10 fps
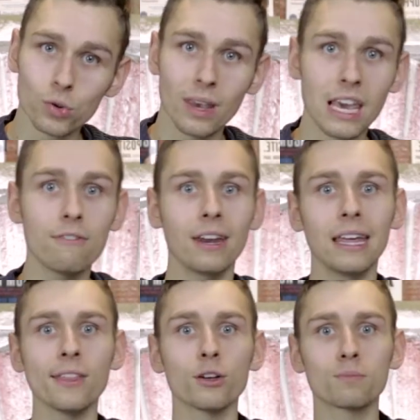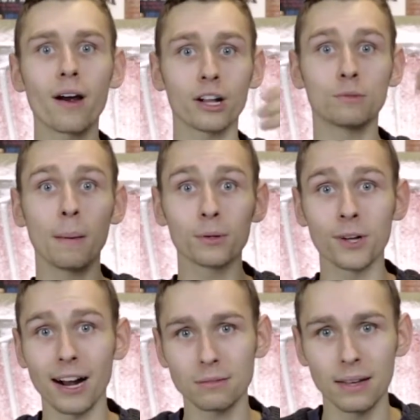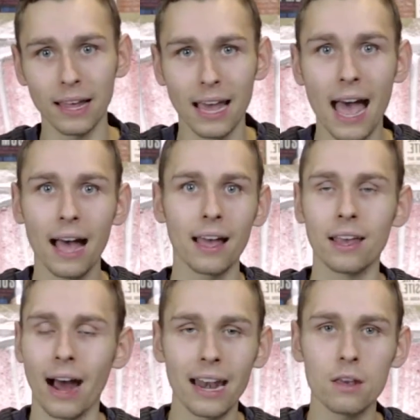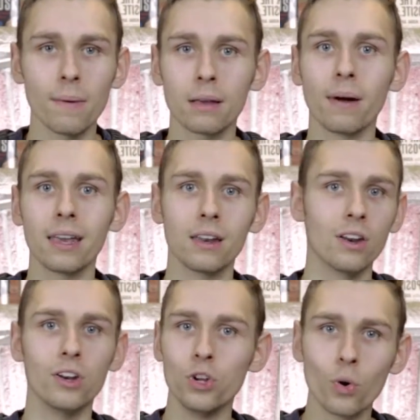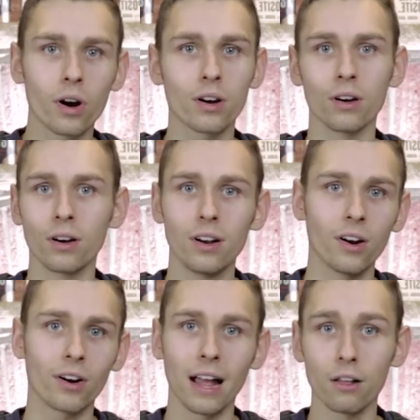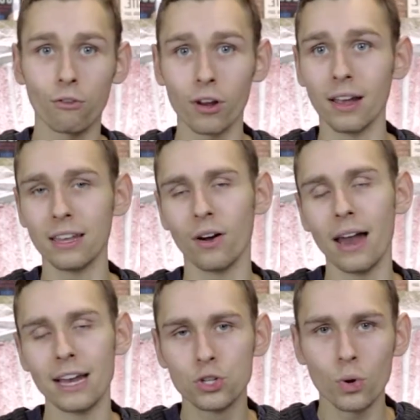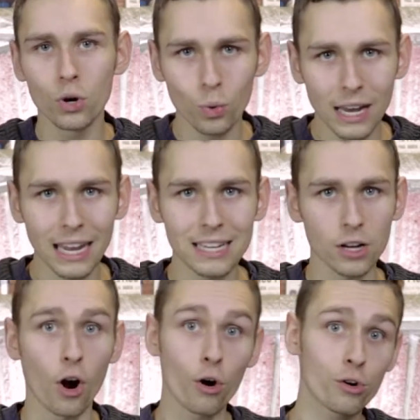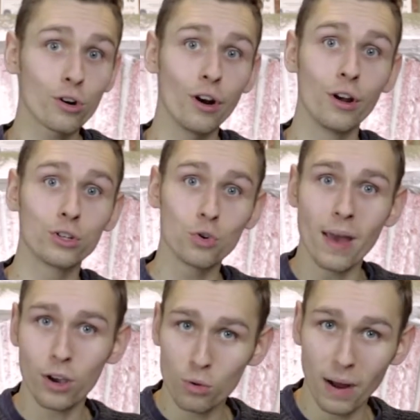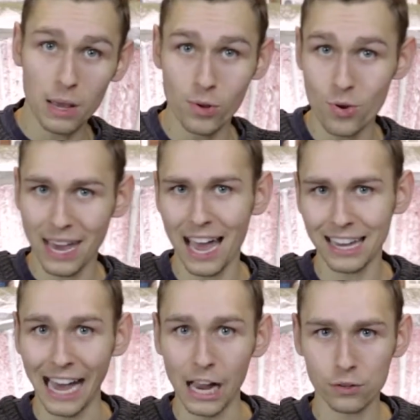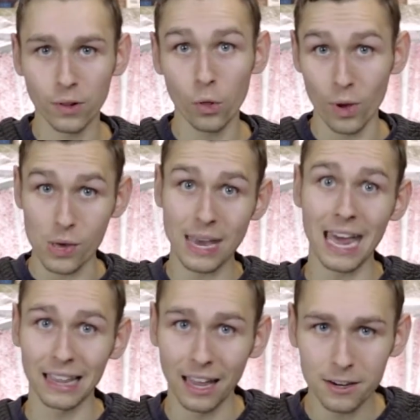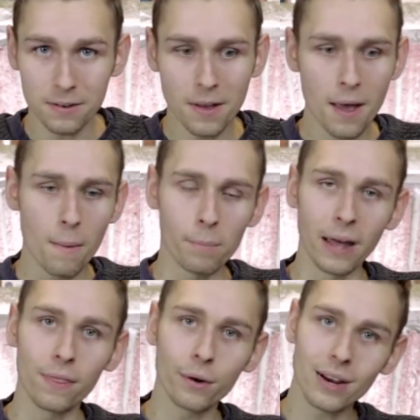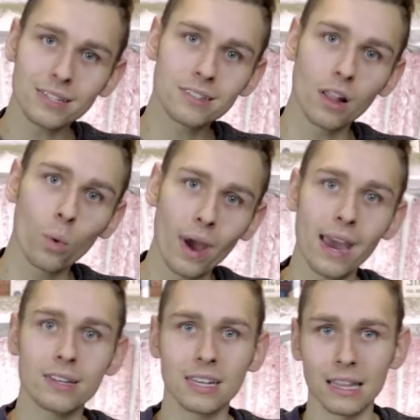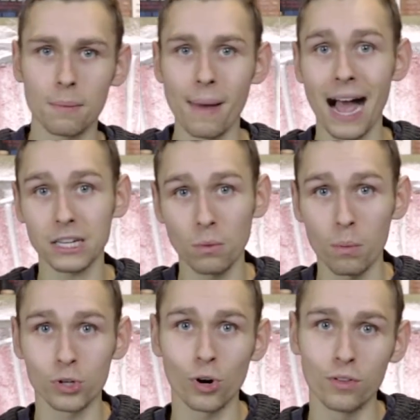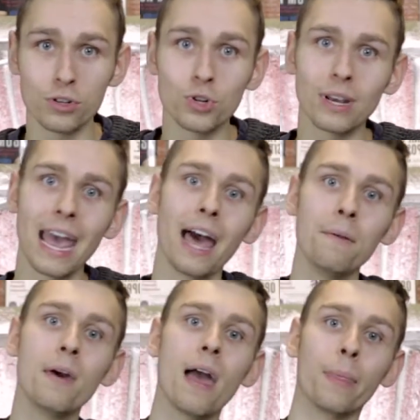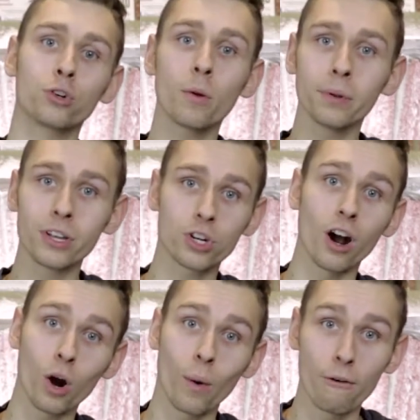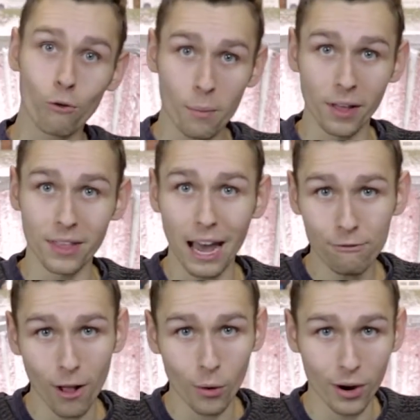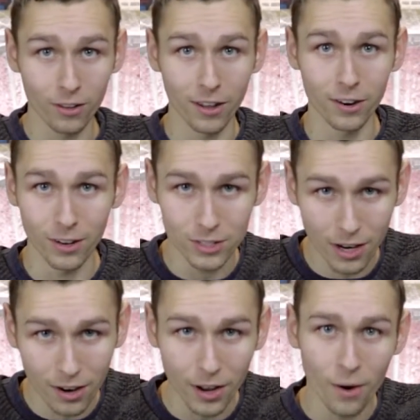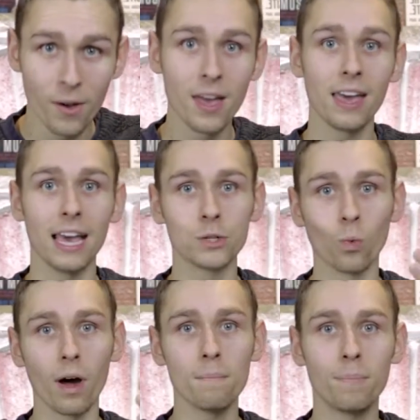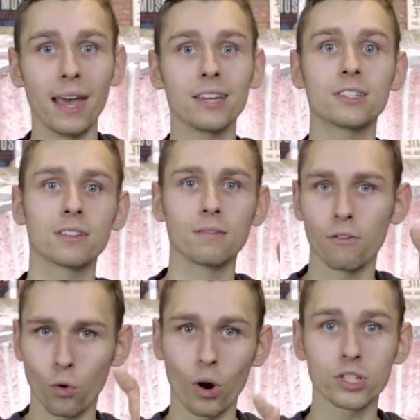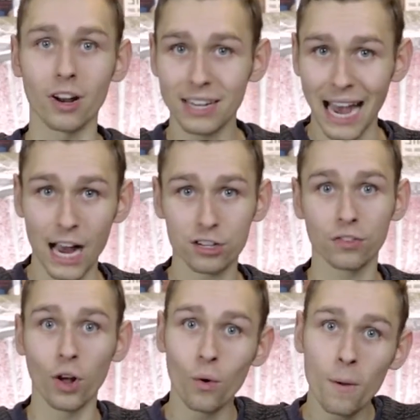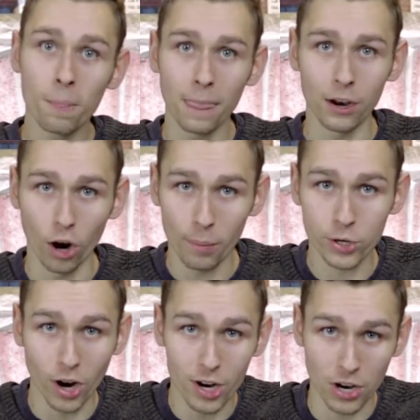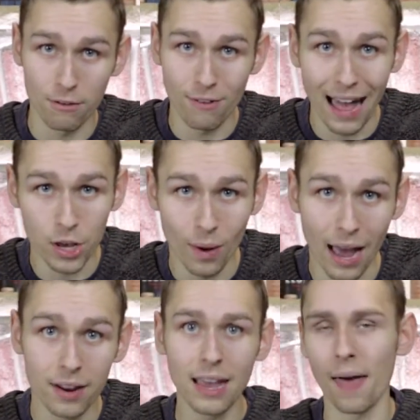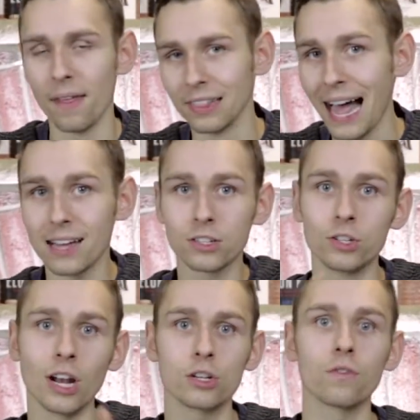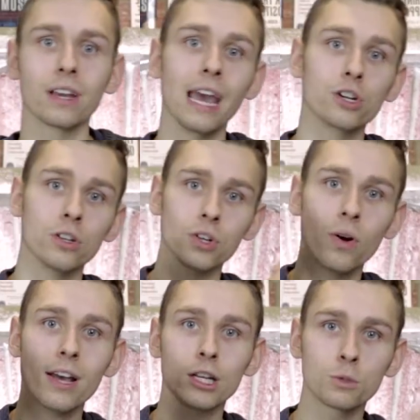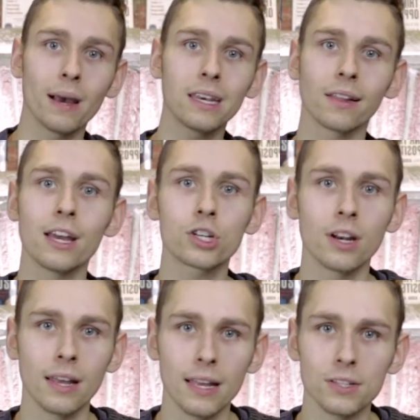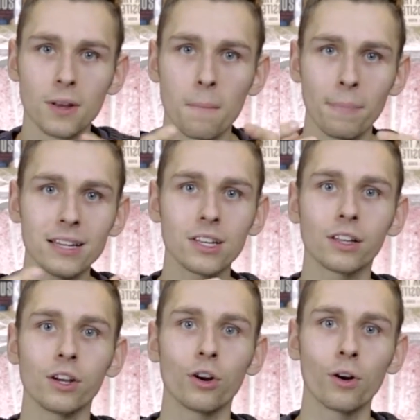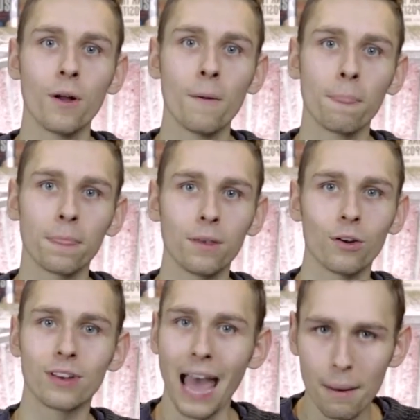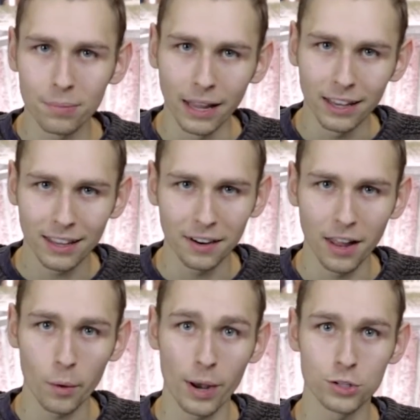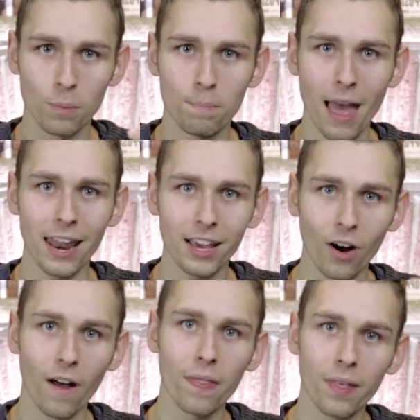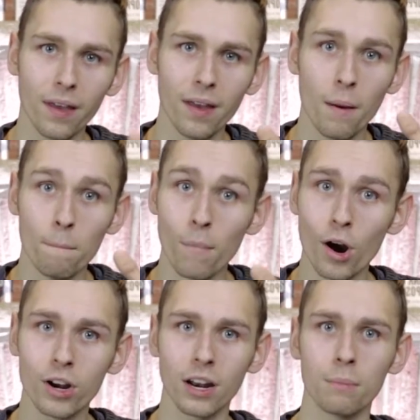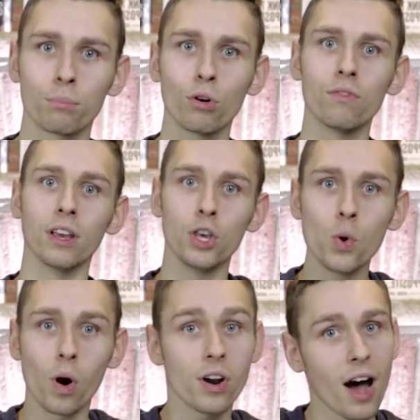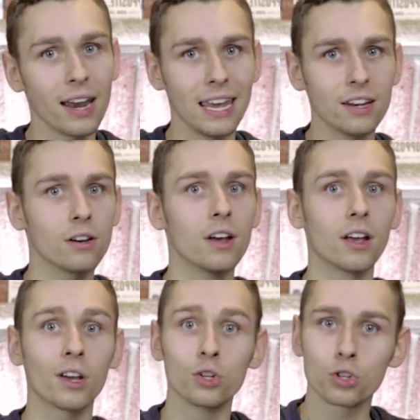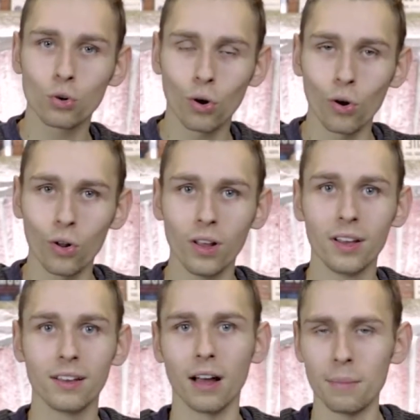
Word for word: So even in those markets, people talk to me like, you know, how do you make money in, in New York or, or California? You know, I do agree it is harder to make good money when you can't cash flow the way you can in London, but there is still a way to get the maximum return that you can. And the triple digit ROI formula that I follow here in London, Ontario is one based, of course, on cash flow and arbitrage and value add. And then lastly, gentrification. So speculation is basically your you're gambling in a lot of ways. You're betting on the market improving. You are not in control.